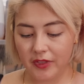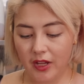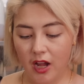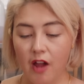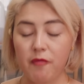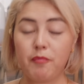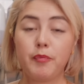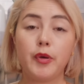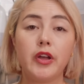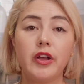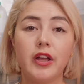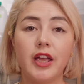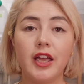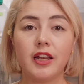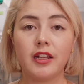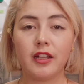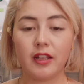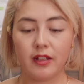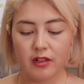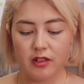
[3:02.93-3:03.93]
I put
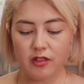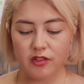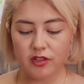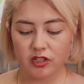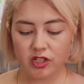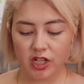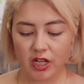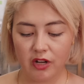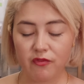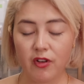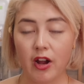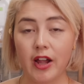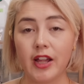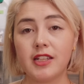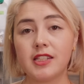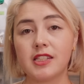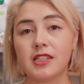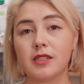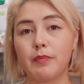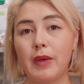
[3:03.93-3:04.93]
in the chicken
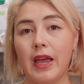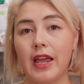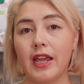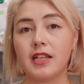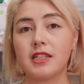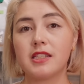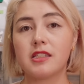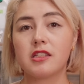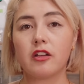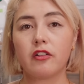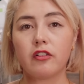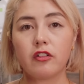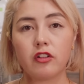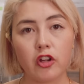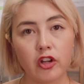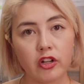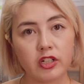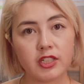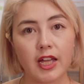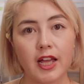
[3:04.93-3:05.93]
rice paste,
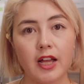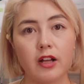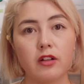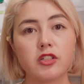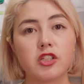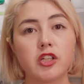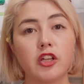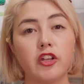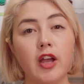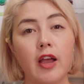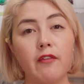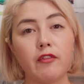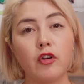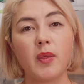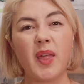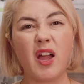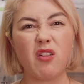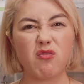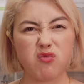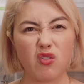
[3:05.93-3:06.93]
cooked it out so you haven't got
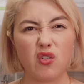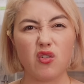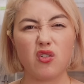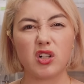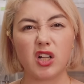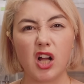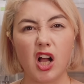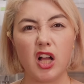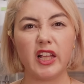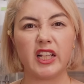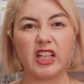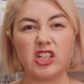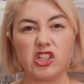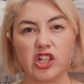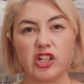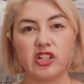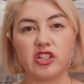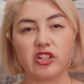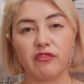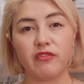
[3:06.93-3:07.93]
that raw garlic and
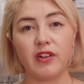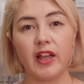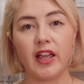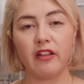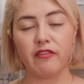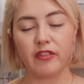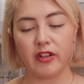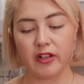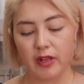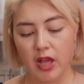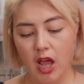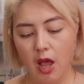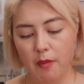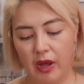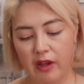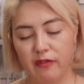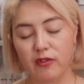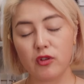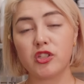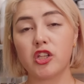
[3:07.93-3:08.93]
ginger flavor, but
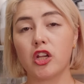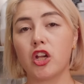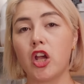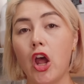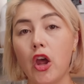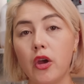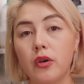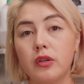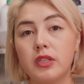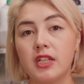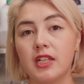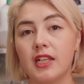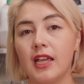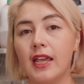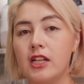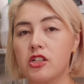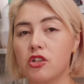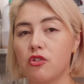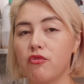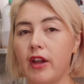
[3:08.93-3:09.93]
I've also coated
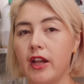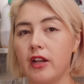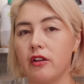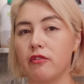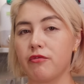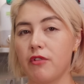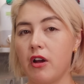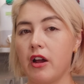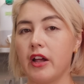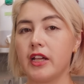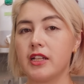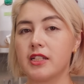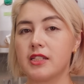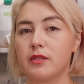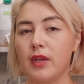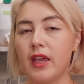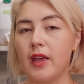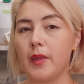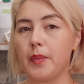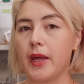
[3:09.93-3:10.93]
each grain of rice
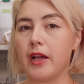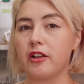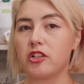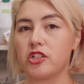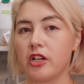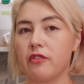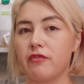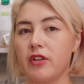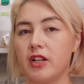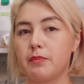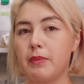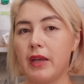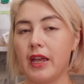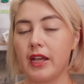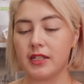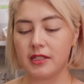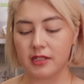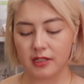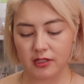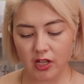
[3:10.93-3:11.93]
in that chicken rice
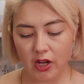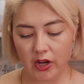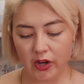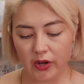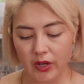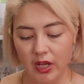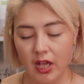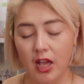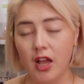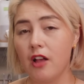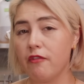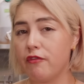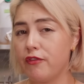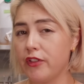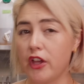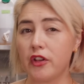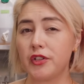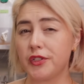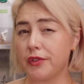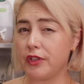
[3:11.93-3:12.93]
paste. So for
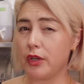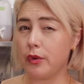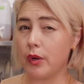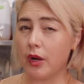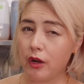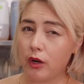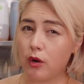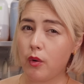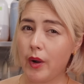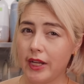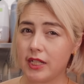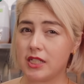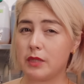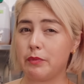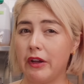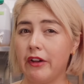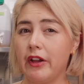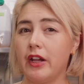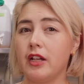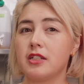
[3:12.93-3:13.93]
those of you who are quite
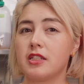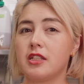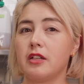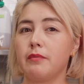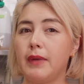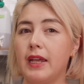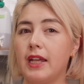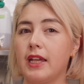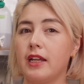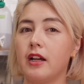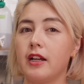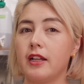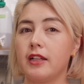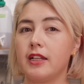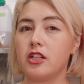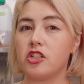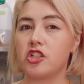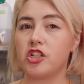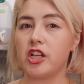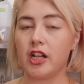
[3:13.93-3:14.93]
experienced in making
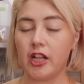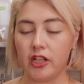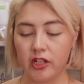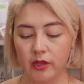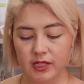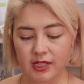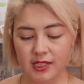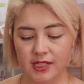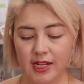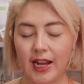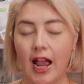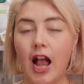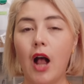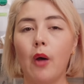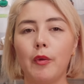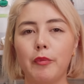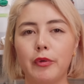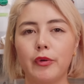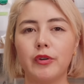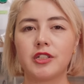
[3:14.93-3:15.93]
Hainanese chicken, you understand how
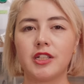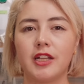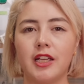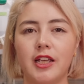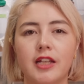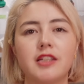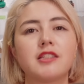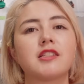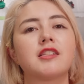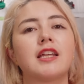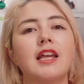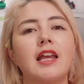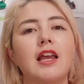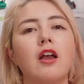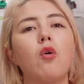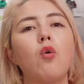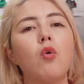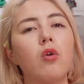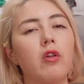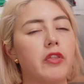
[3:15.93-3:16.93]
important it is to get
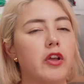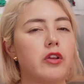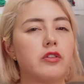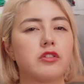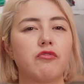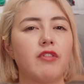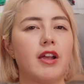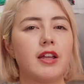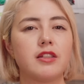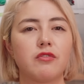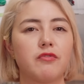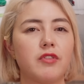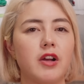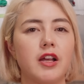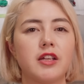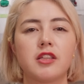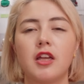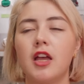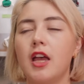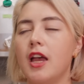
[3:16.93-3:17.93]
all of those grains of
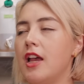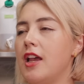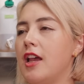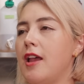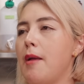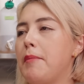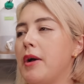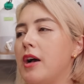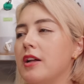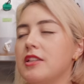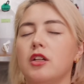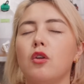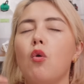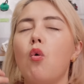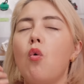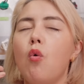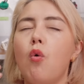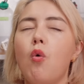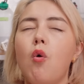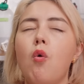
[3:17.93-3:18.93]
rice imparting
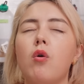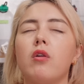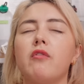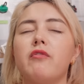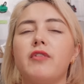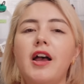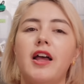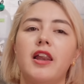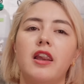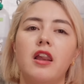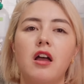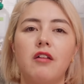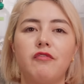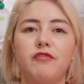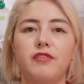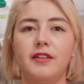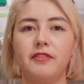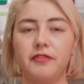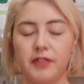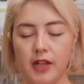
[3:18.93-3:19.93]
all of that
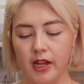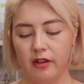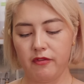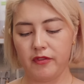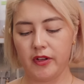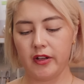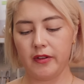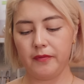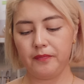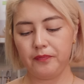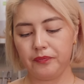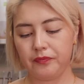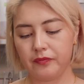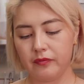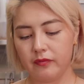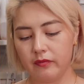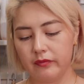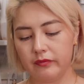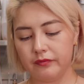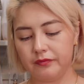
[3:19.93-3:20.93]
lovely flavor.
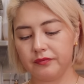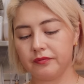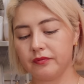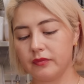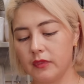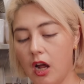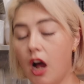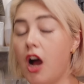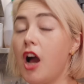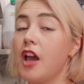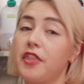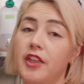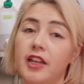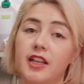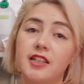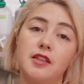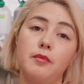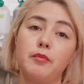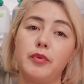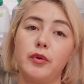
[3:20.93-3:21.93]
I think
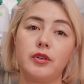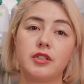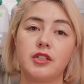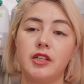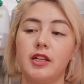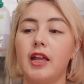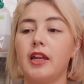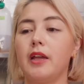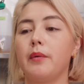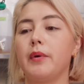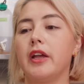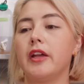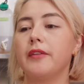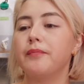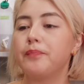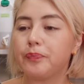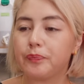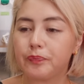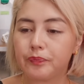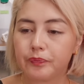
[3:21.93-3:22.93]
it's important anyway.
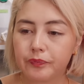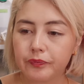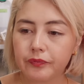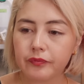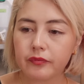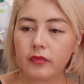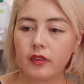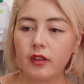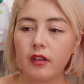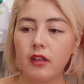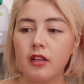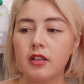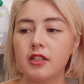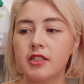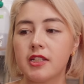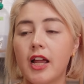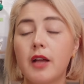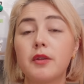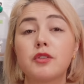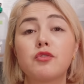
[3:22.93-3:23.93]

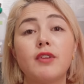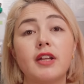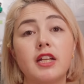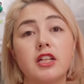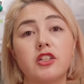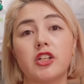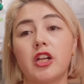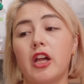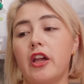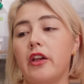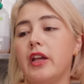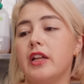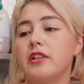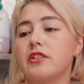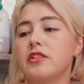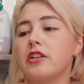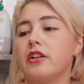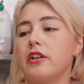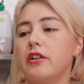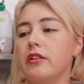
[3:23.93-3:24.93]
So now it's ready to go
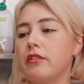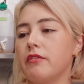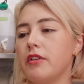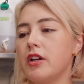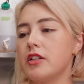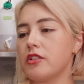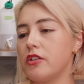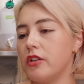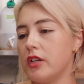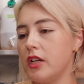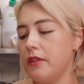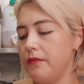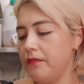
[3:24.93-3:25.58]
into the rice cooker.